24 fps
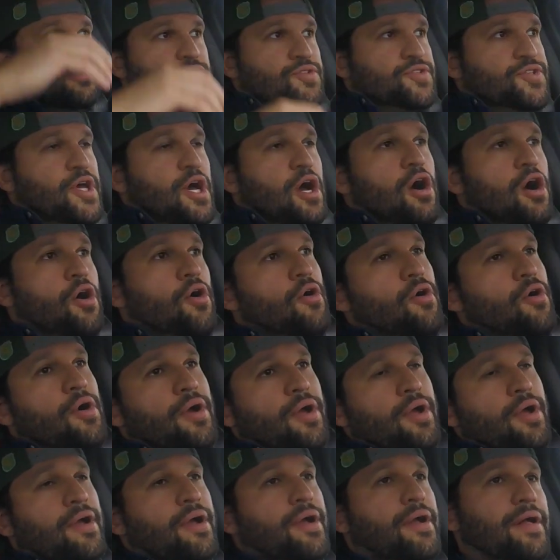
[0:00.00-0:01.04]
So
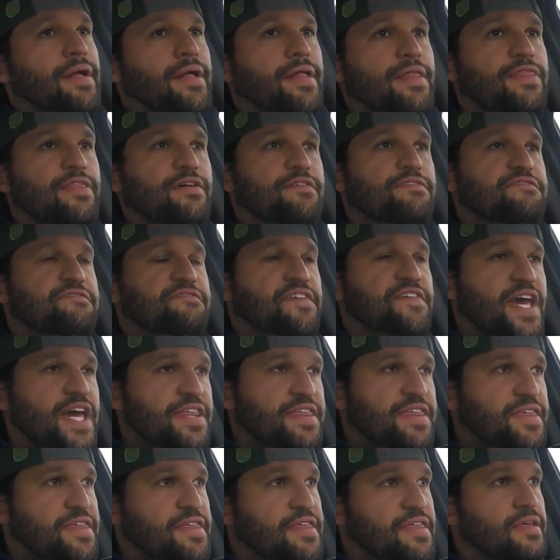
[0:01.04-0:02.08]
the
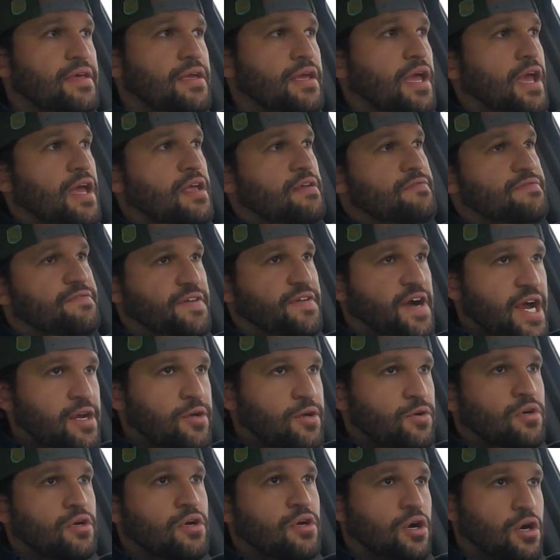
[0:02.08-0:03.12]
fifth and
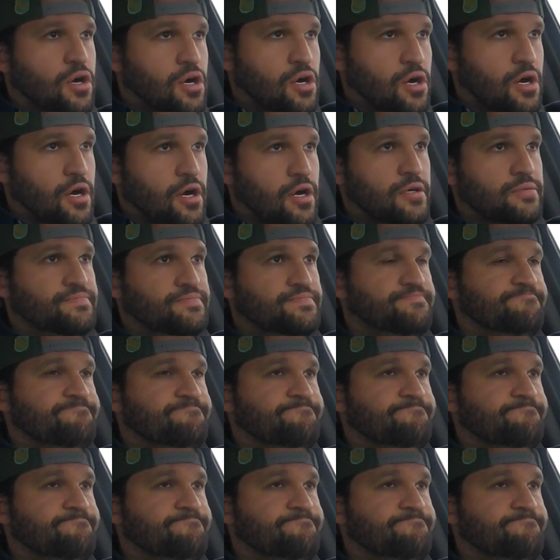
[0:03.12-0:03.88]
final car